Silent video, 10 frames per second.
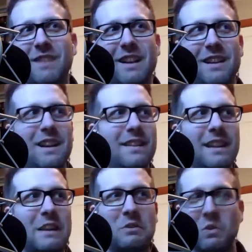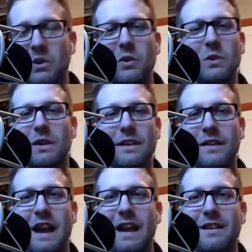I, I think I grew in
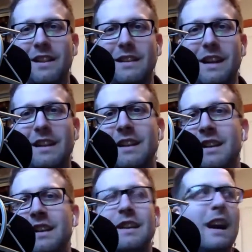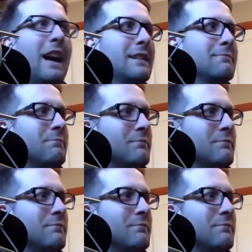that. Like I, I,